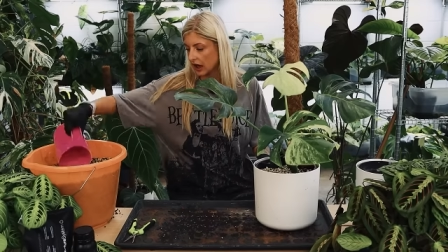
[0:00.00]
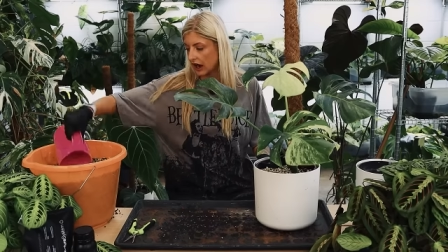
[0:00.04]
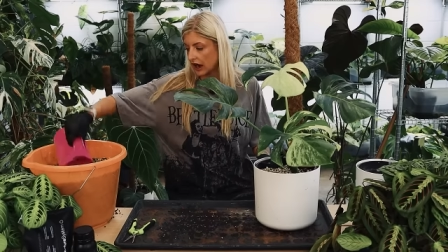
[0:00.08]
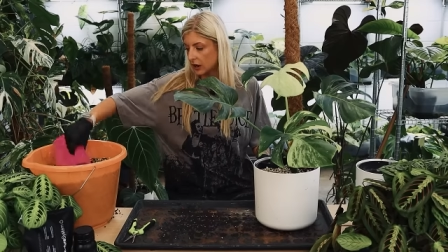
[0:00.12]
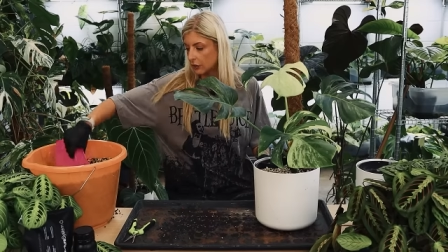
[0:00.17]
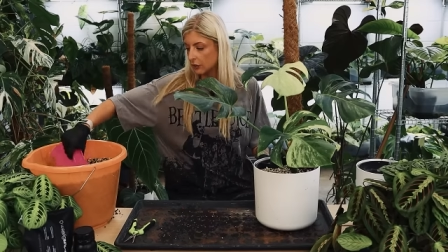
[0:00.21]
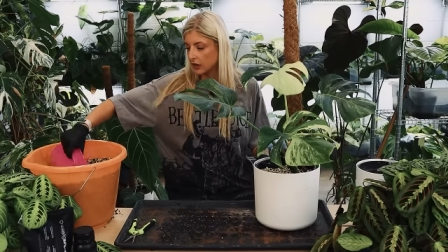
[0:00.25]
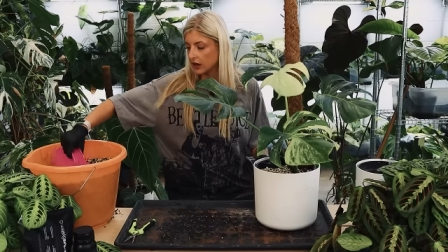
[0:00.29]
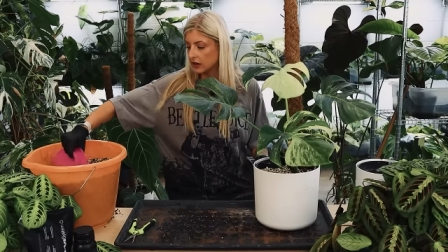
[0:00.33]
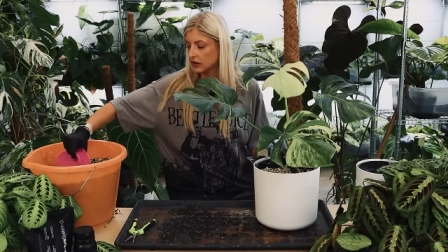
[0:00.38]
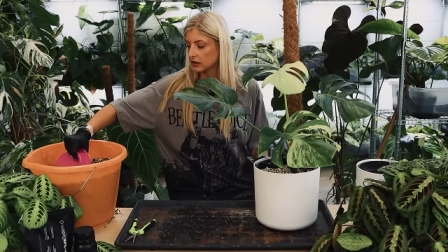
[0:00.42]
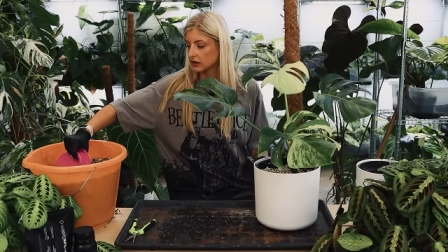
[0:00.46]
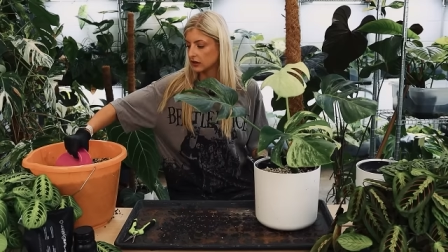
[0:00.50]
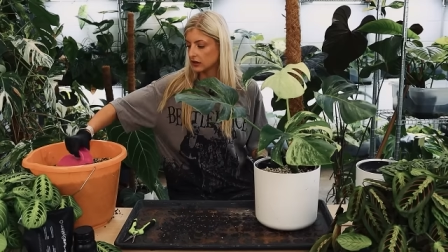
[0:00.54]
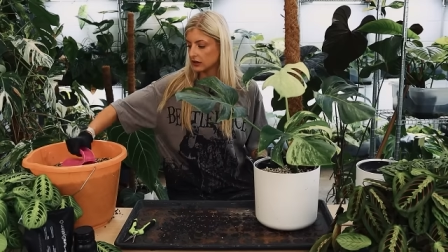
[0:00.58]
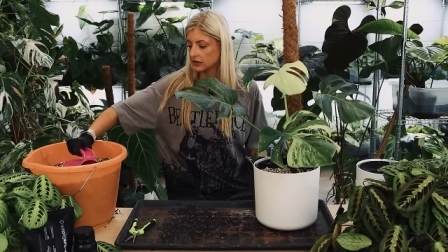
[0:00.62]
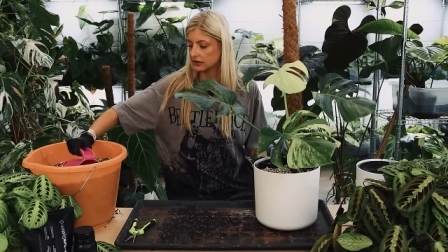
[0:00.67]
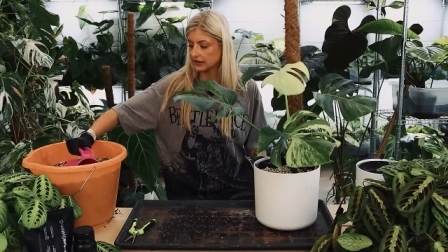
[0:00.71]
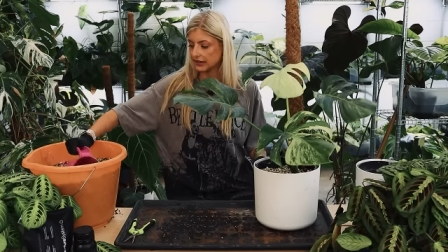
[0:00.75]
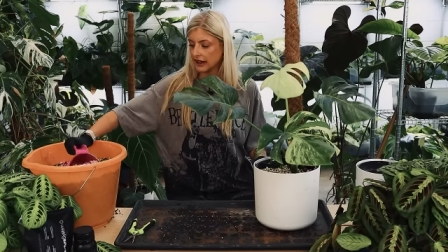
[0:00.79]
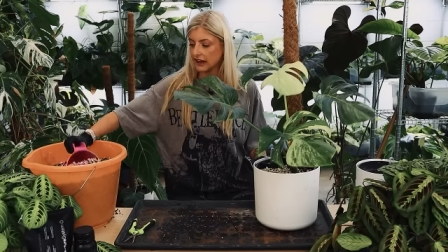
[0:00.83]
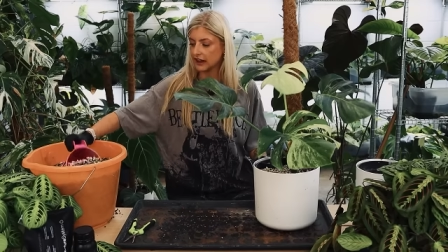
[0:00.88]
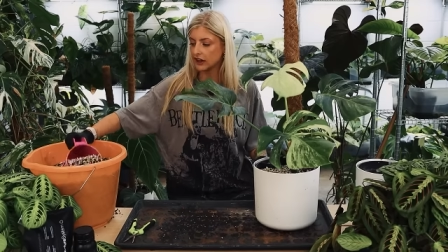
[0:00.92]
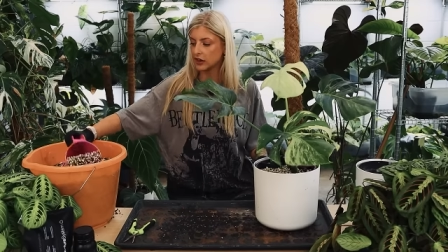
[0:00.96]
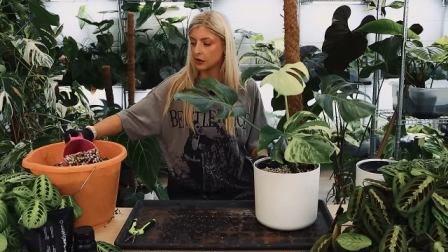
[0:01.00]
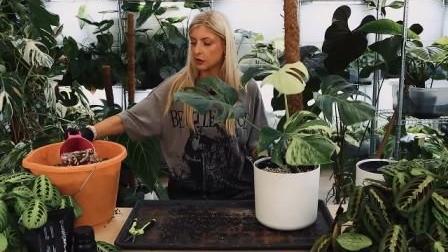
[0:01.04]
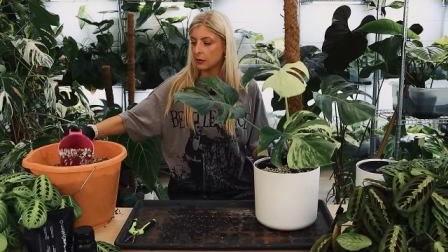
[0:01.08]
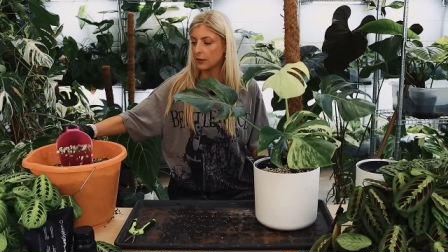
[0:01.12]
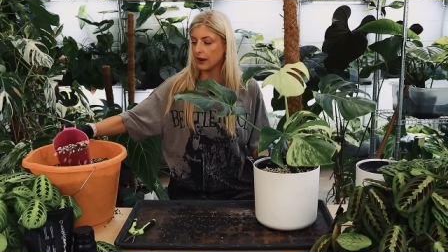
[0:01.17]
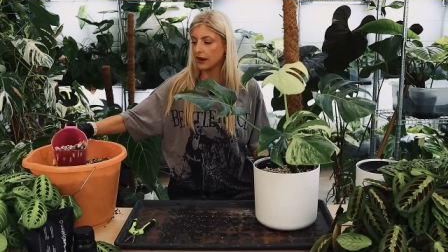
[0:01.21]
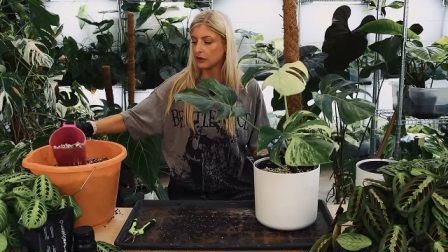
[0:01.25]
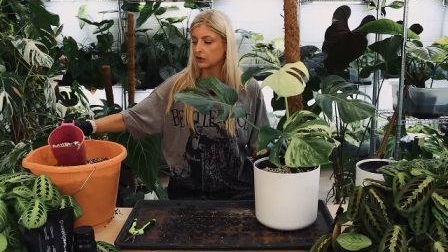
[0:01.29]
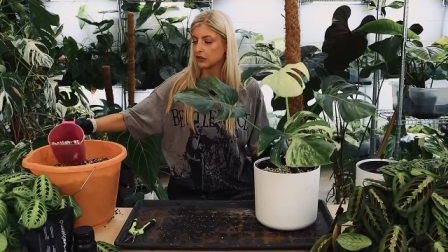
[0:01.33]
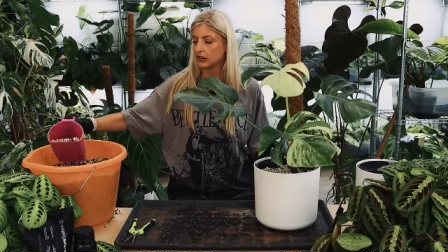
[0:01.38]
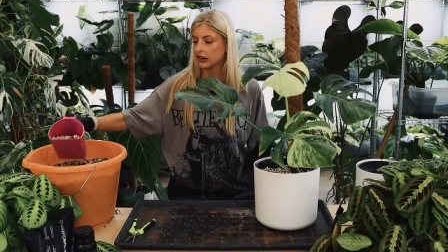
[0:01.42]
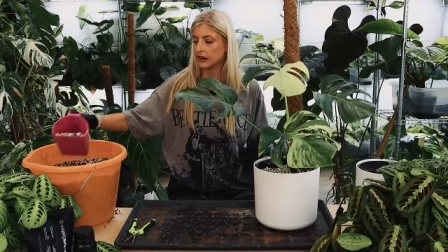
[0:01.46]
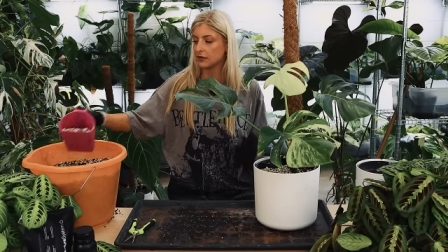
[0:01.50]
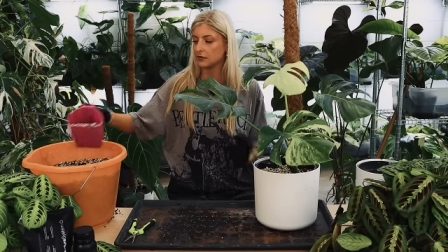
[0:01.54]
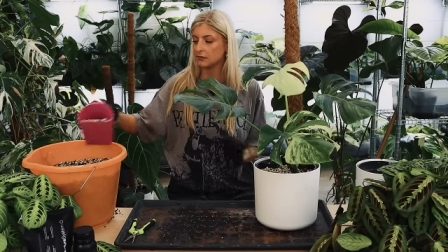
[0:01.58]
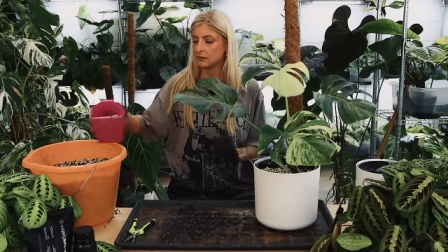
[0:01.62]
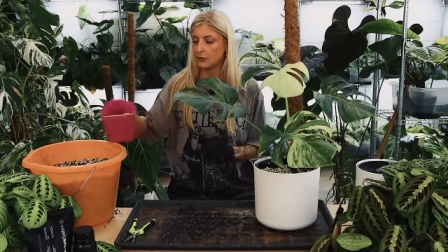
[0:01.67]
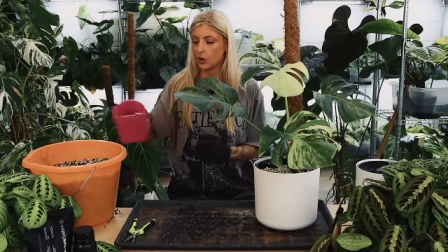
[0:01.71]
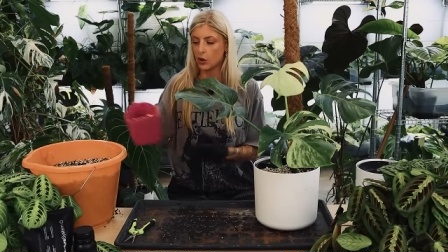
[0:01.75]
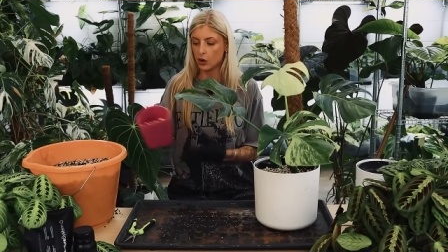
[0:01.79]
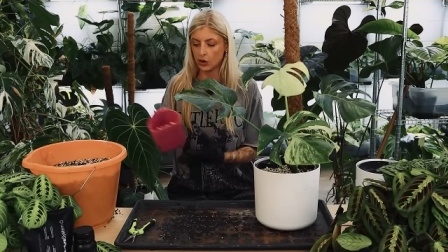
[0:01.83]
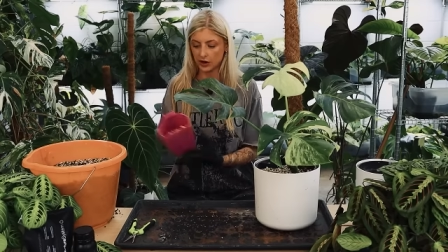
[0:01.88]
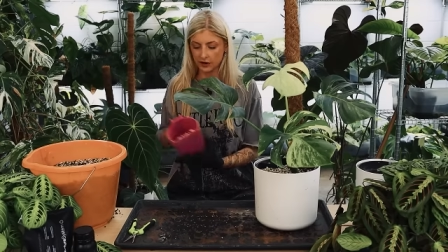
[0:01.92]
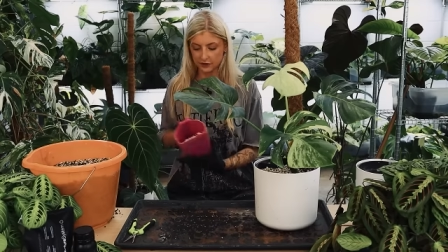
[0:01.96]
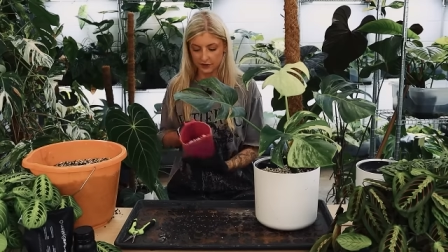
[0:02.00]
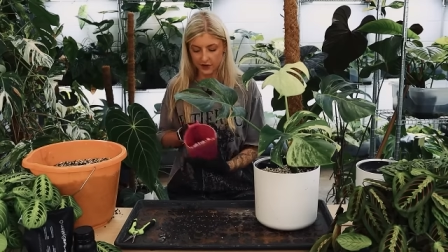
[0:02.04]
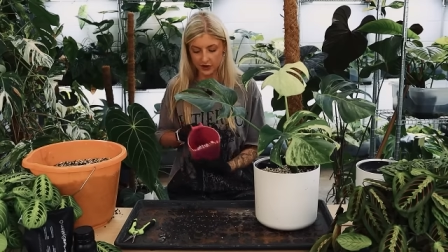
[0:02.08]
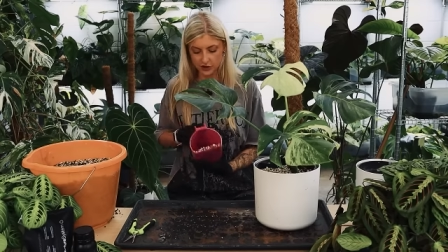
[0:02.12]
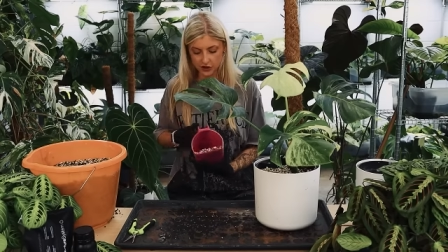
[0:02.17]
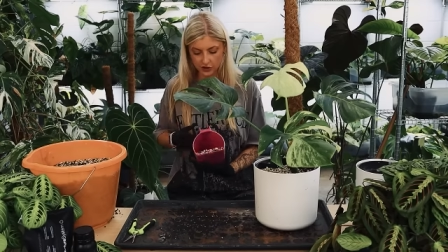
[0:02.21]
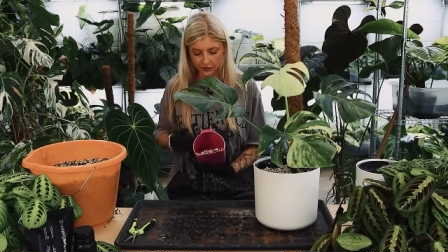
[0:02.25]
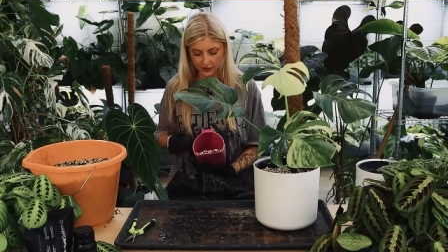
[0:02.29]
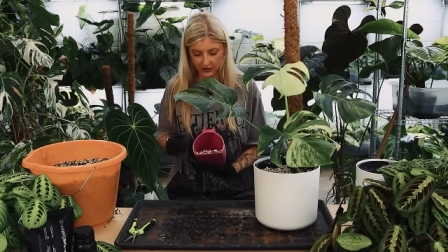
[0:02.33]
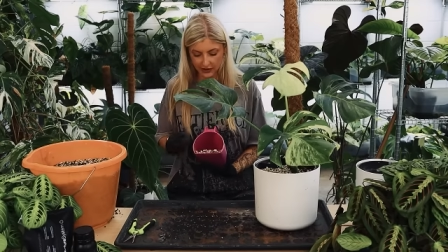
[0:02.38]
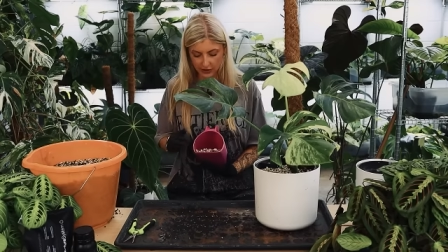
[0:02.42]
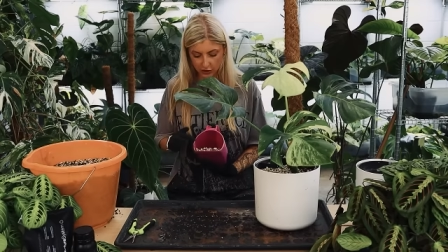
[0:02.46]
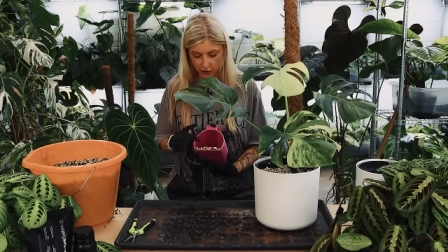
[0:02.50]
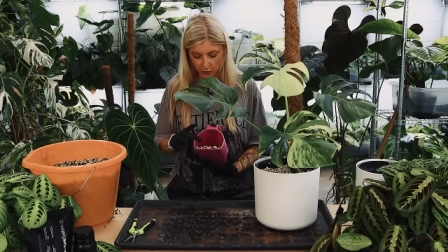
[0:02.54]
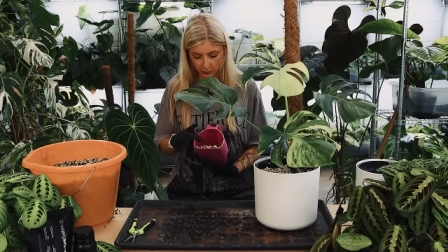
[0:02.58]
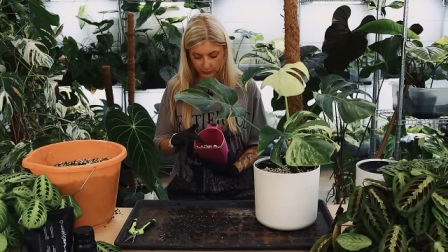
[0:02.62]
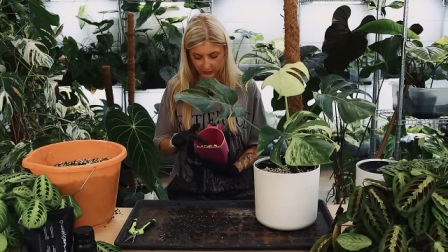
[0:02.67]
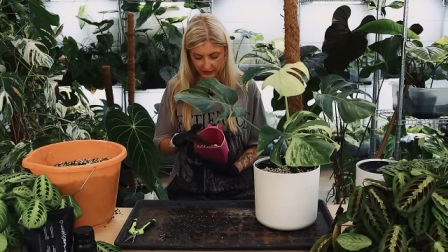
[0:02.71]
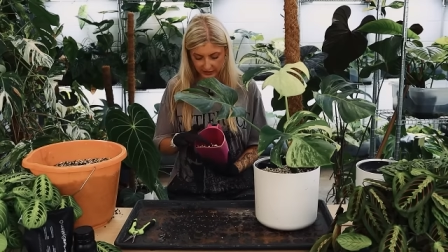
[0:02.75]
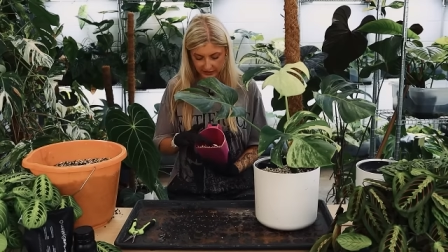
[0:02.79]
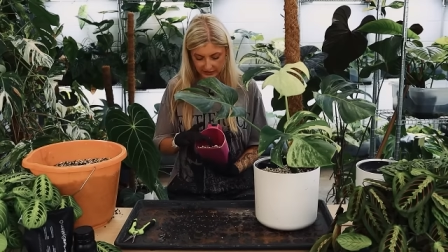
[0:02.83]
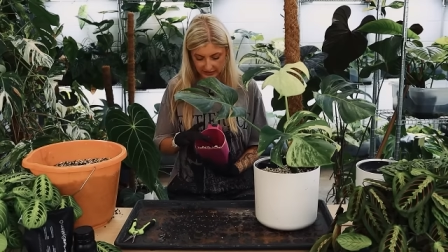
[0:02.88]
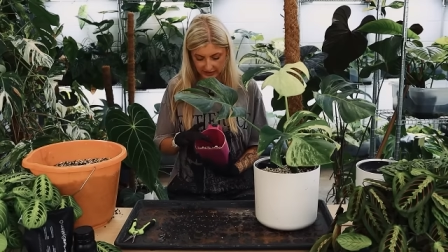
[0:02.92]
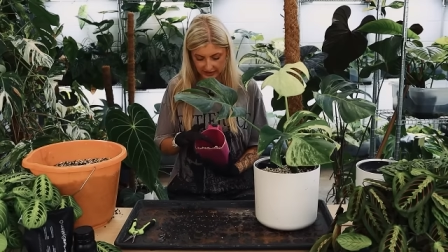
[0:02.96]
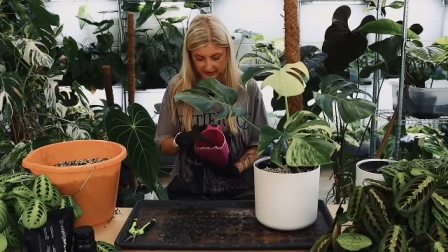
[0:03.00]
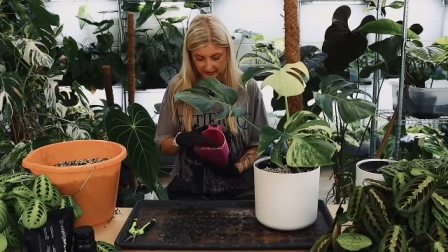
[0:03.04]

I will tell you about it more in a future video, but it,